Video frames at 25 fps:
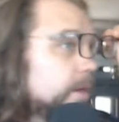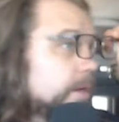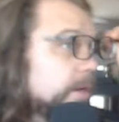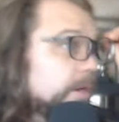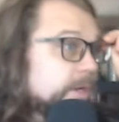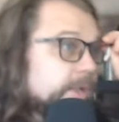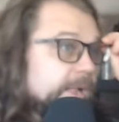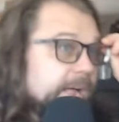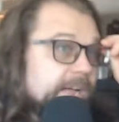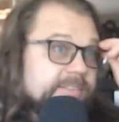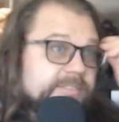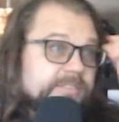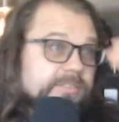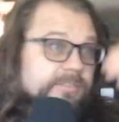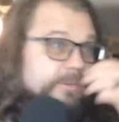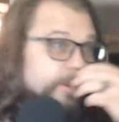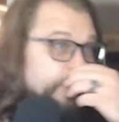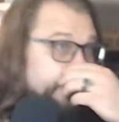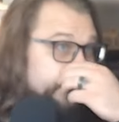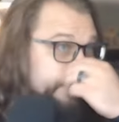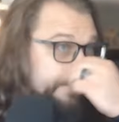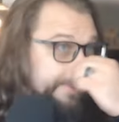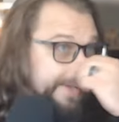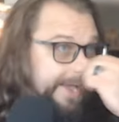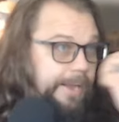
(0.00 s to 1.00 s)
Glasses
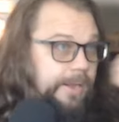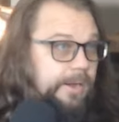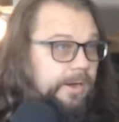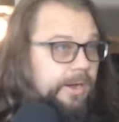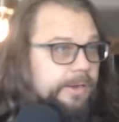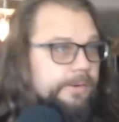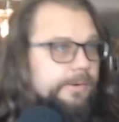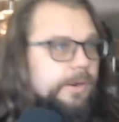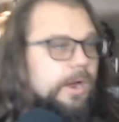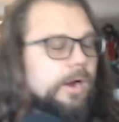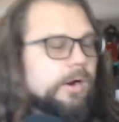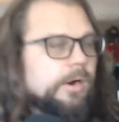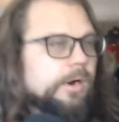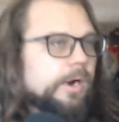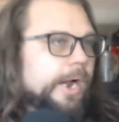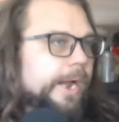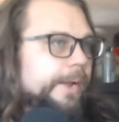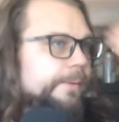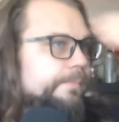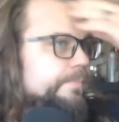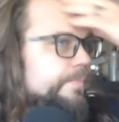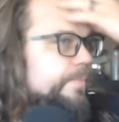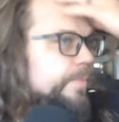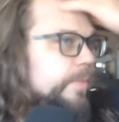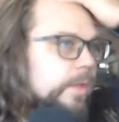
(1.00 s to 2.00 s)
going back on. All right.
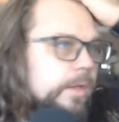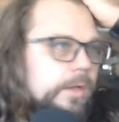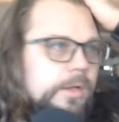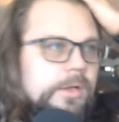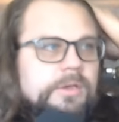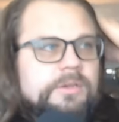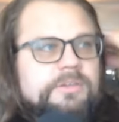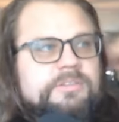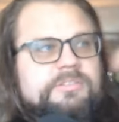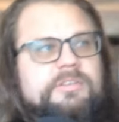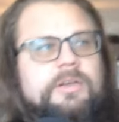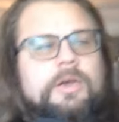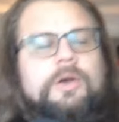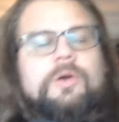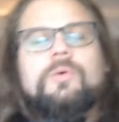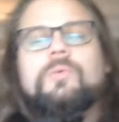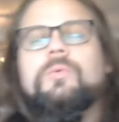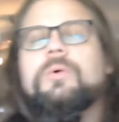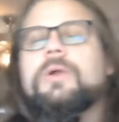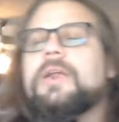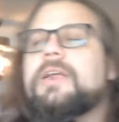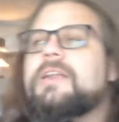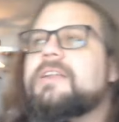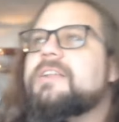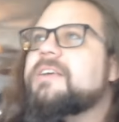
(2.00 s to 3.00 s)
So
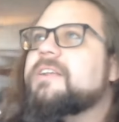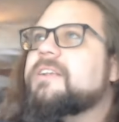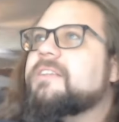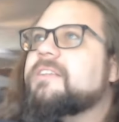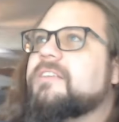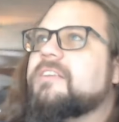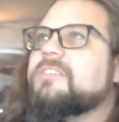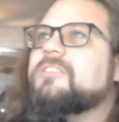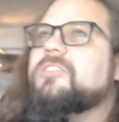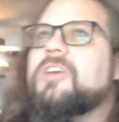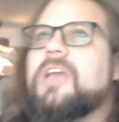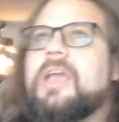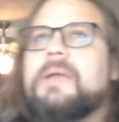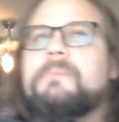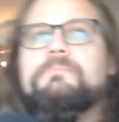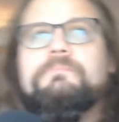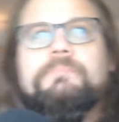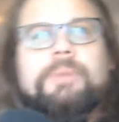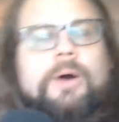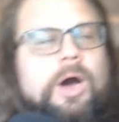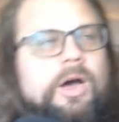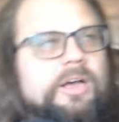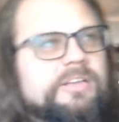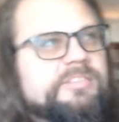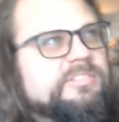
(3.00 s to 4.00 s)
what I did is I took a
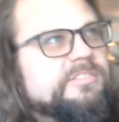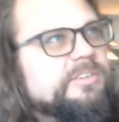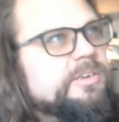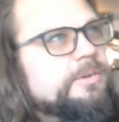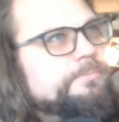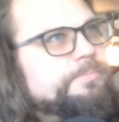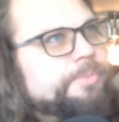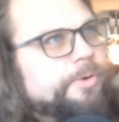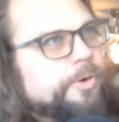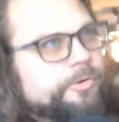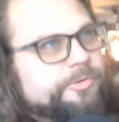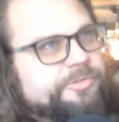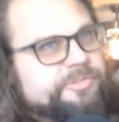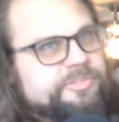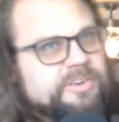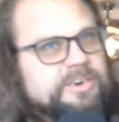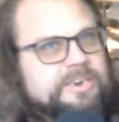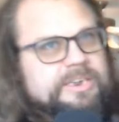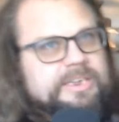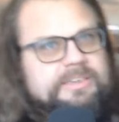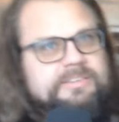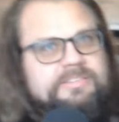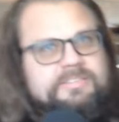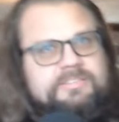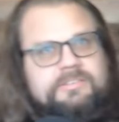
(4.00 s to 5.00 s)
Boston
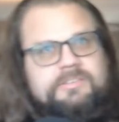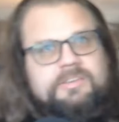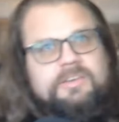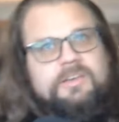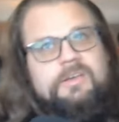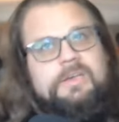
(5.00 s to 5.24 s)
personalist,